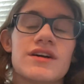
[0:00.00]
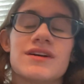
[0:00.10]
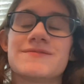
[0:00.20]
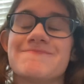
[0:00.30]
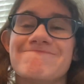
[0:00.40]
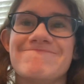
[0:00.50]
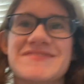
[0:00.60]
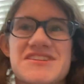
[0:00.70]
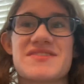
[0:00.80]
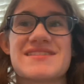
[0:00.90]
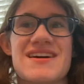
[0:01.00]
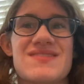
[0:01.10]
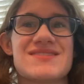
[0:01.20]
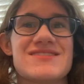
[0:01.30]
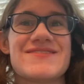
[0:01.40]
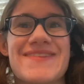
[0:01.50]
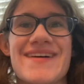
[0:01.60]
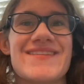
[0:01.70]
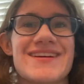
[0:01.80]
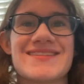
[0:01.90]
Hmm, just went down to five
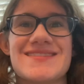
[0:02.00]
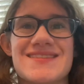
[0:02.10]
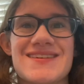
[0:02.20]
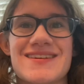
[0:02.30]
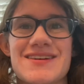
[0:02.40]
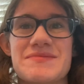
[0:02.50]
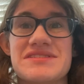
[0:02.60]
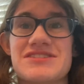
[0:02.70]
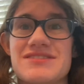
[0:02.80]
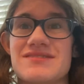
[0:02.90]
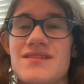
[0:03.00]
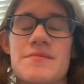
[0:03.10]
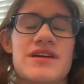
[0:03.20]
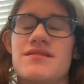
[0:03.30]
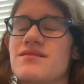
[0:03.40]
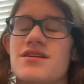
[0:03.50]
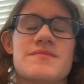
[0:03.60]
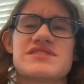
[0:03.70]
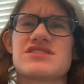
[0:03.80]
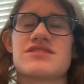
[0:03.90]
minutes. Uh, current position. I mean, current
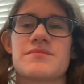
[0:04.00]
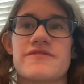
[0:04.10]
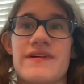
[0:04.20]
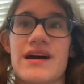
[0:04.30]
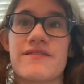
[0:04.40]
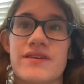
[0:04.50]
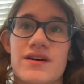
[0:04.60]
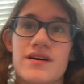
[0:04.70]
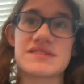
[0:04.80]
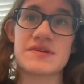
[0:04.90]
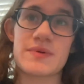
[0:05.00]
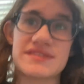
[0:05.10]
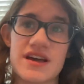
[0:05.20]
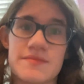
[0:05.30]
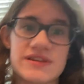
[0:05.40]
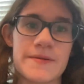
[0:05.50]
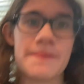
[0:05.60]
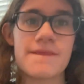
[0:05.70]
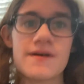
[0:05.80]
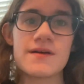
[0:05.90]
position number five. Uh, estimated wait time ten.
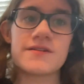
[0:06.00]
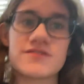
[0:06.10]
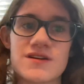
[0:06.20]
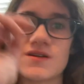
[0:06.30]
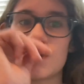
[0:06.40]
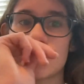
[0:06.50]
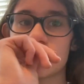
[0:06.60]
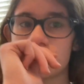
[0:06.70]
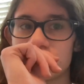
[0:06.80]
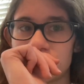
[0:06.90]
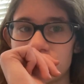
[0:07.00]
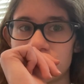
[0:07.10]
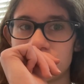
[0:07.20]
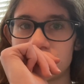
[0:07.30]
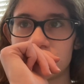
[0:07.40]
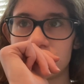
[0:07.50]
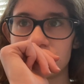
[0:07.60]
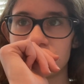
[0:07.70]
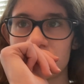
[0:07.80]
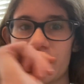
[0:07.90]
So
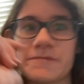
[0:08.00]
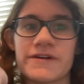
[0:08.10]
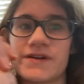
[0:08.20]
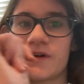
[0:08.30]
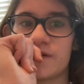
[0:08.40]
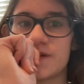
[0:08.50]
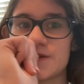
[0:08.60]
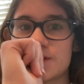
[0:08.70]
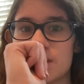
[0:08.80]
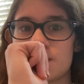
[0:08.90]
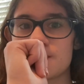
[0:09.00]
I'm really nervous. So.